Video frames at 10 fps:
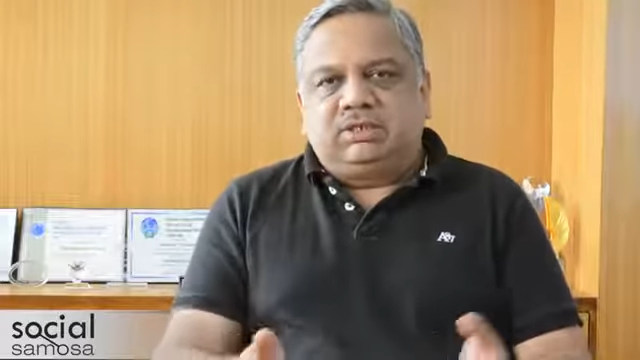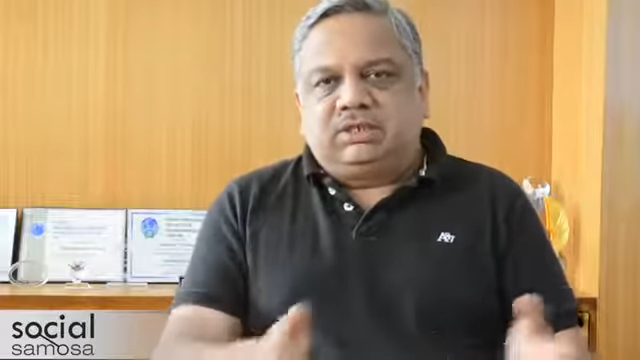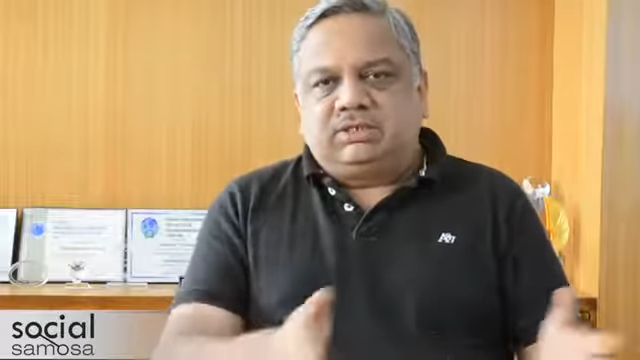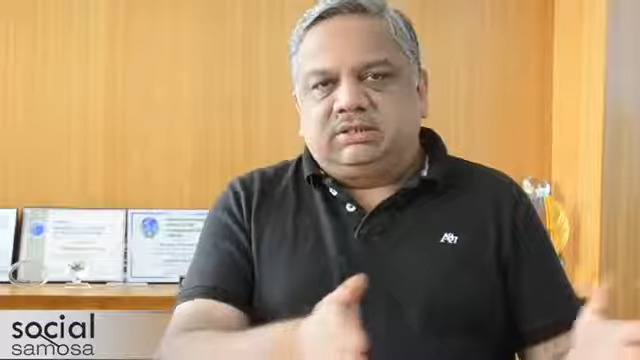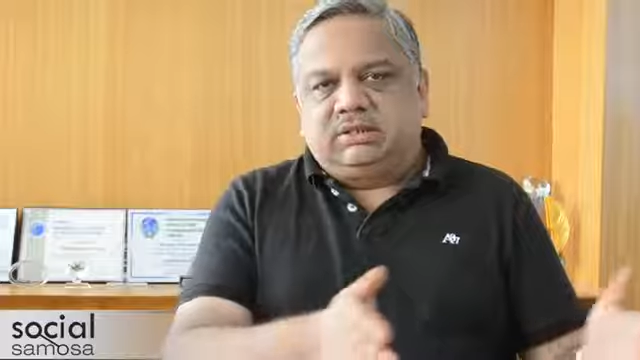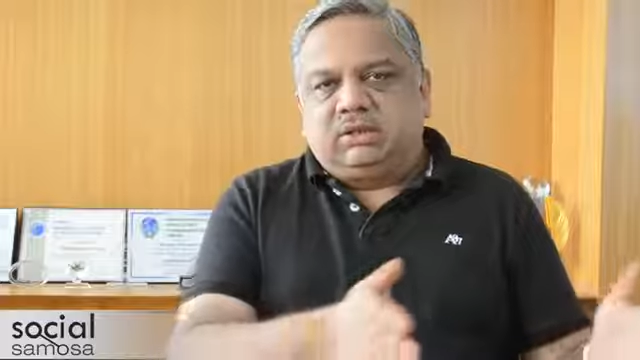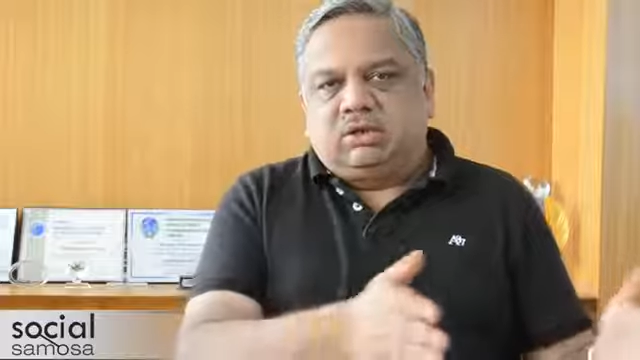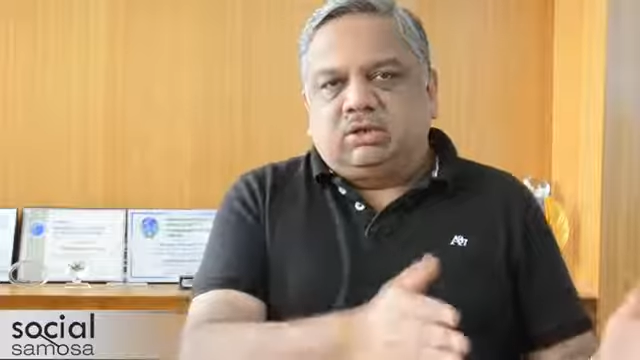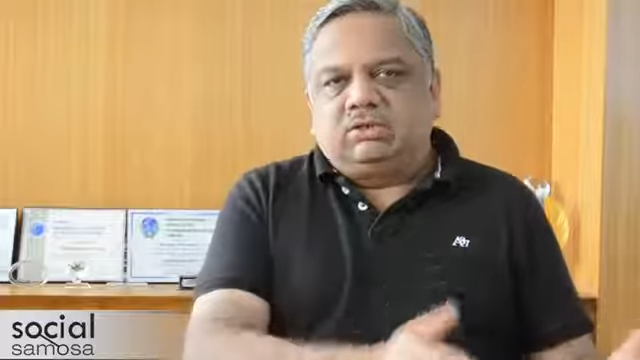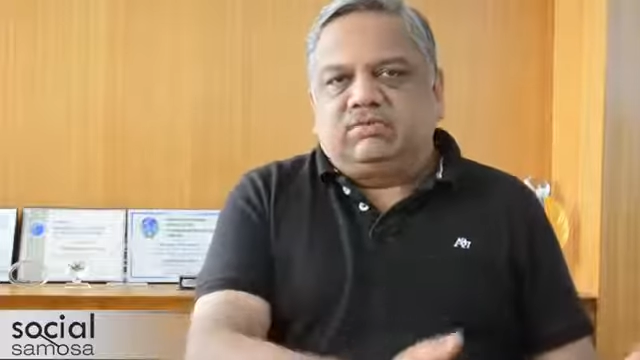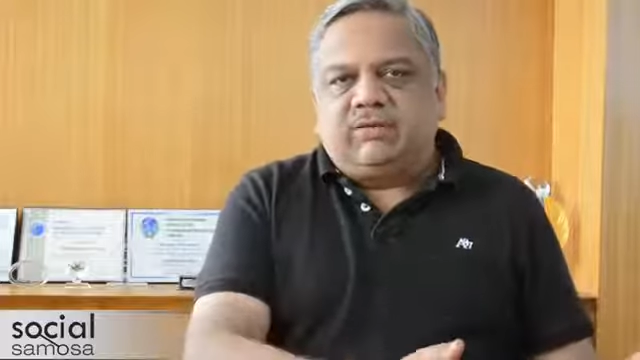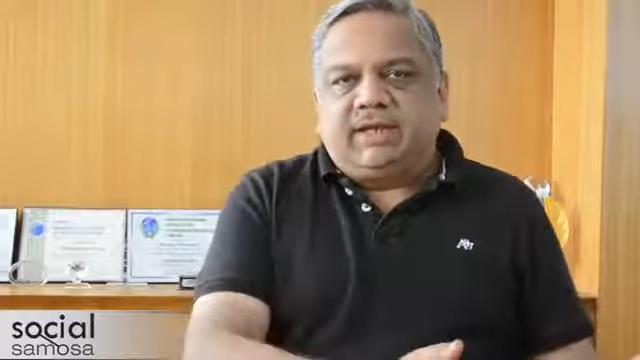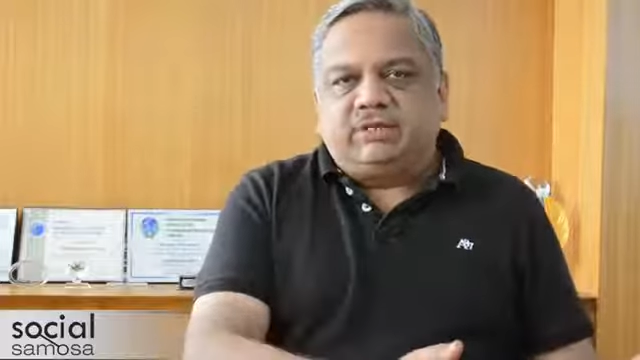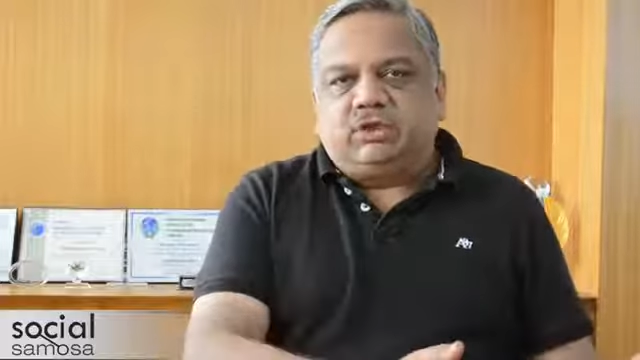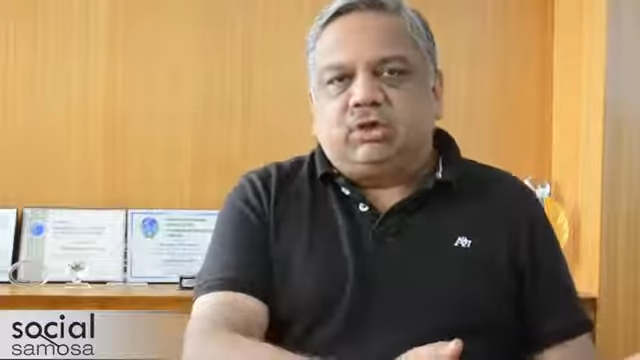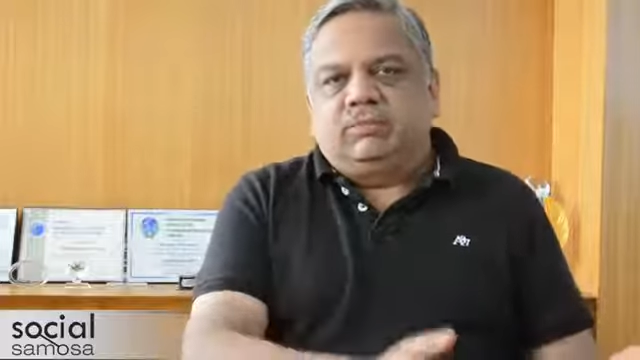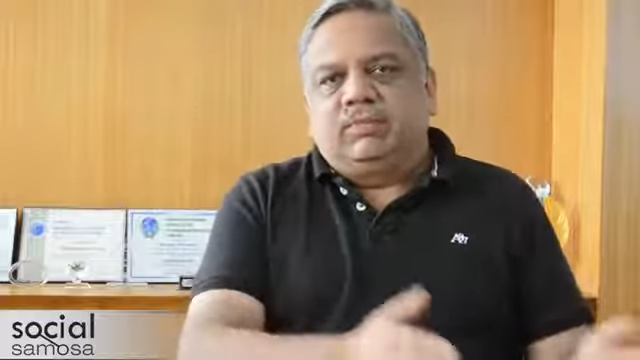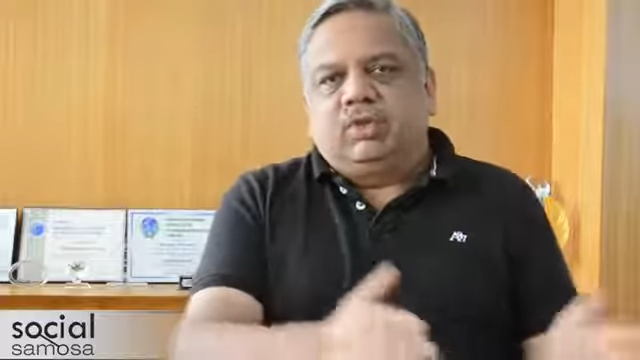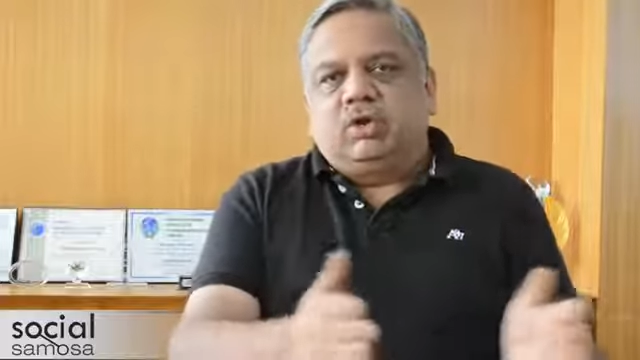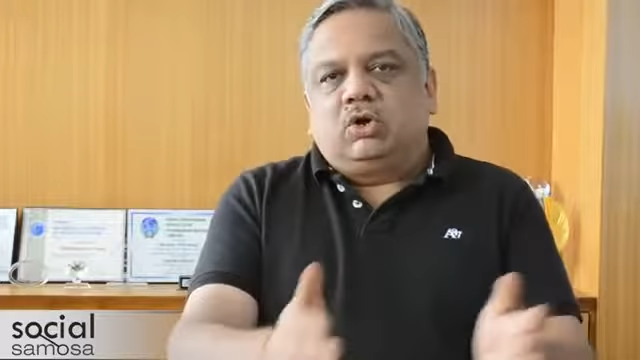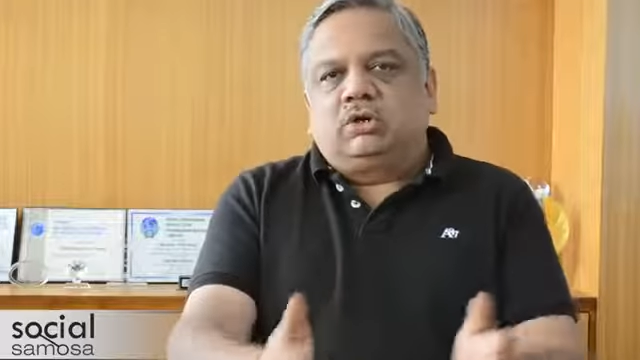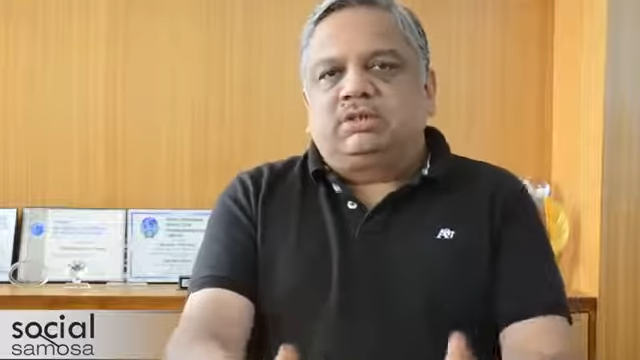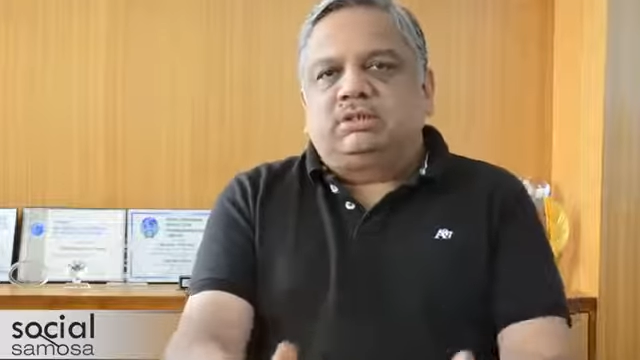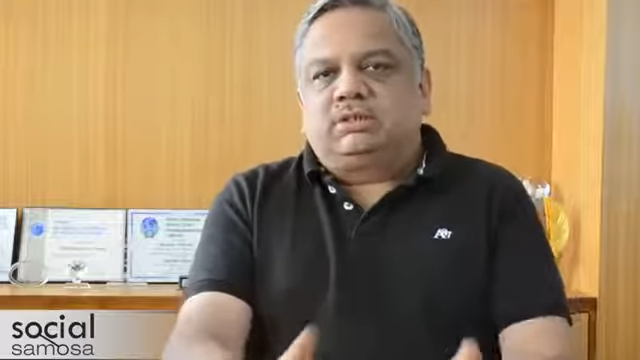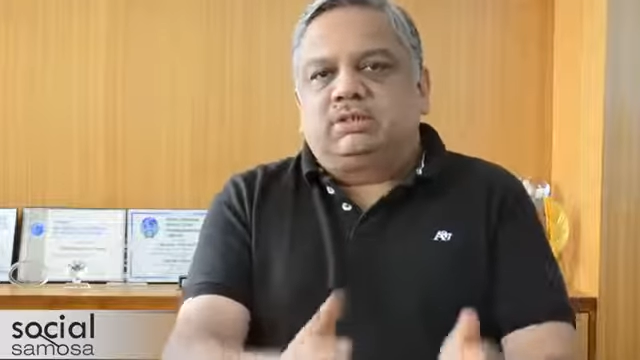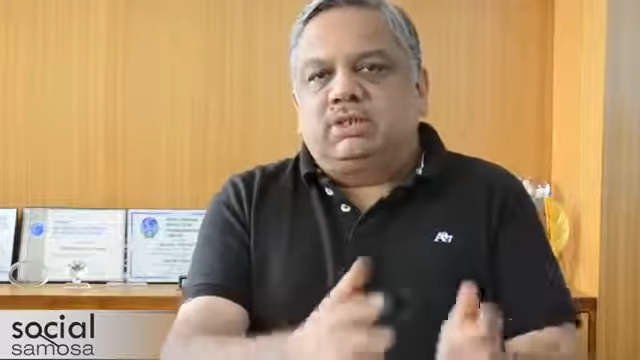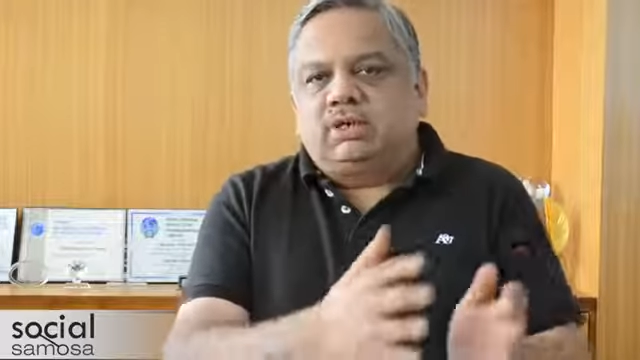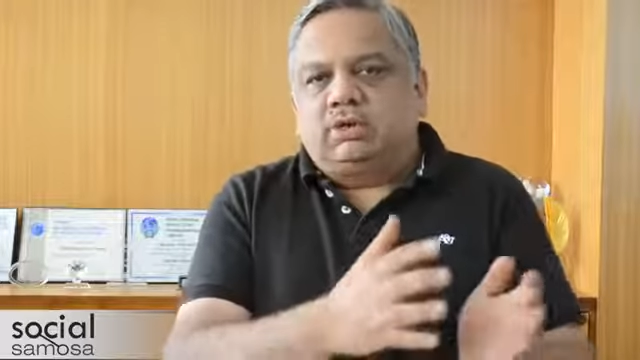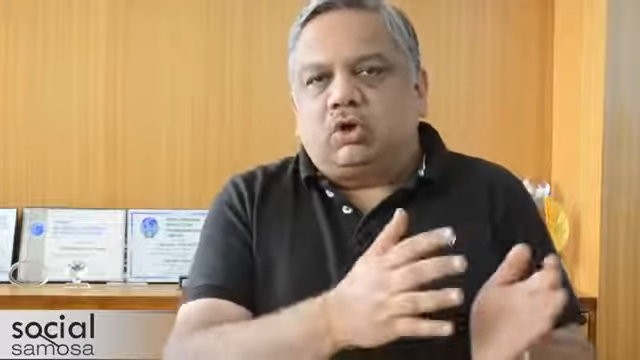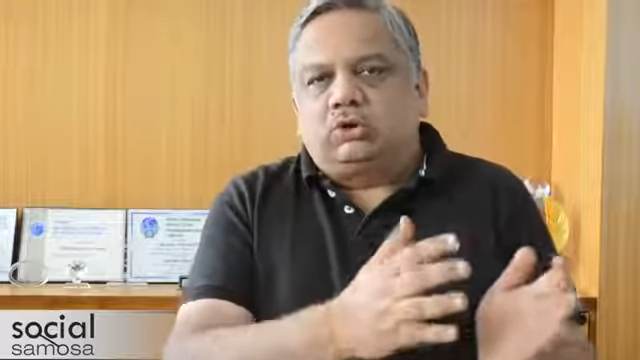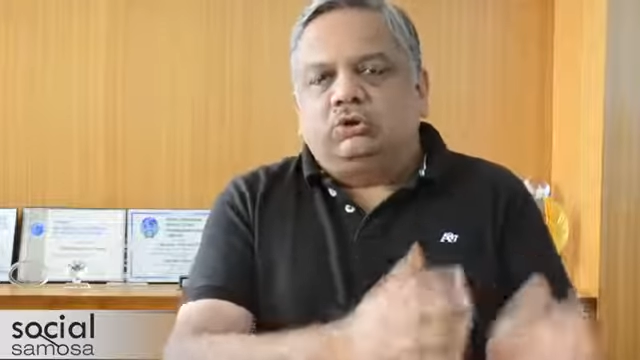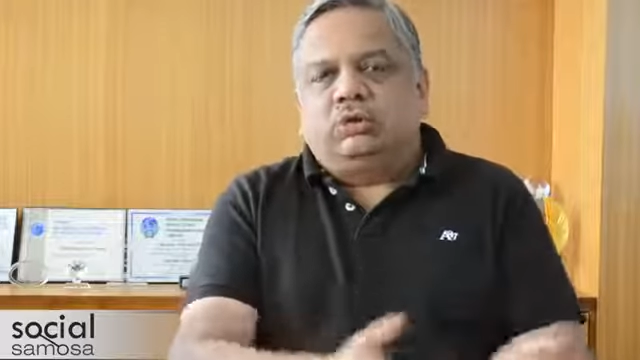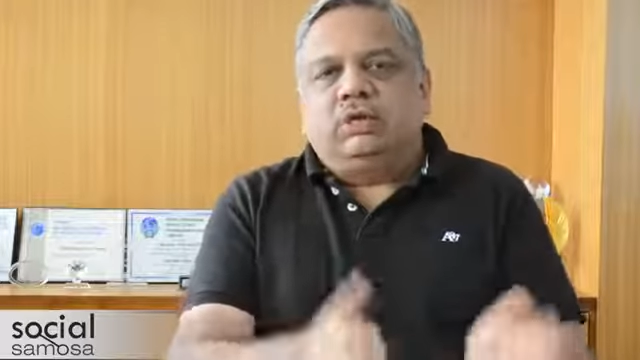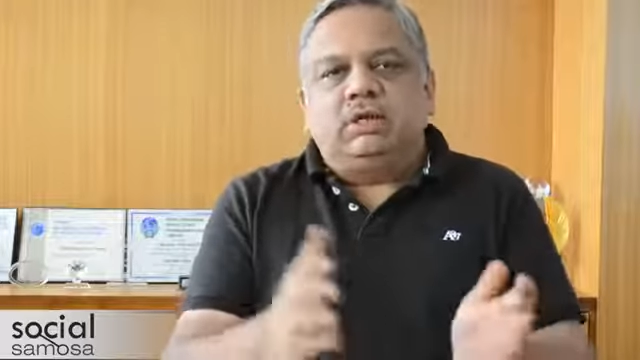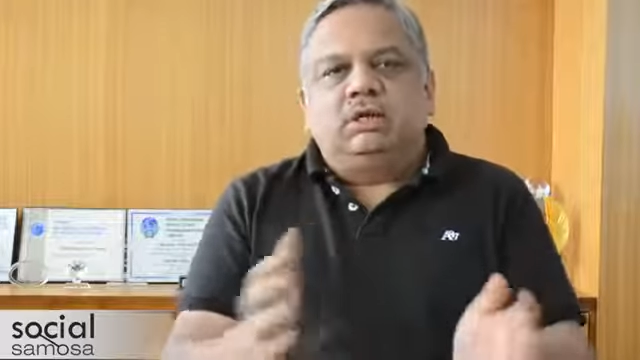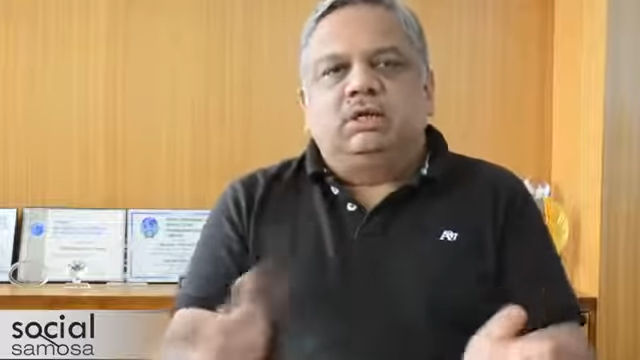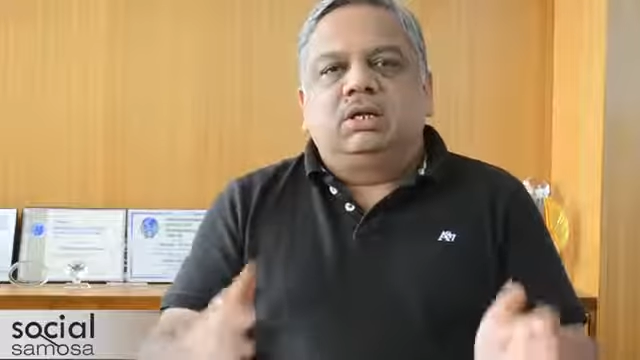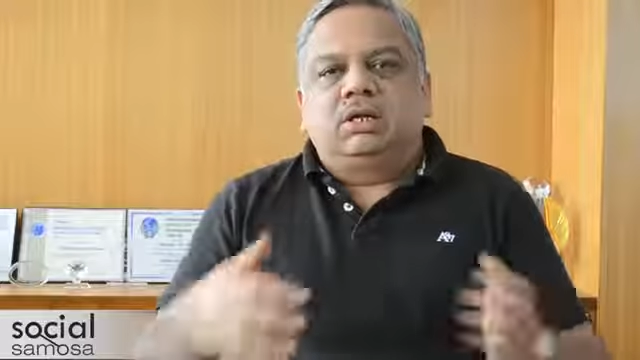That is it an on-the-fly job, or is it an ongoing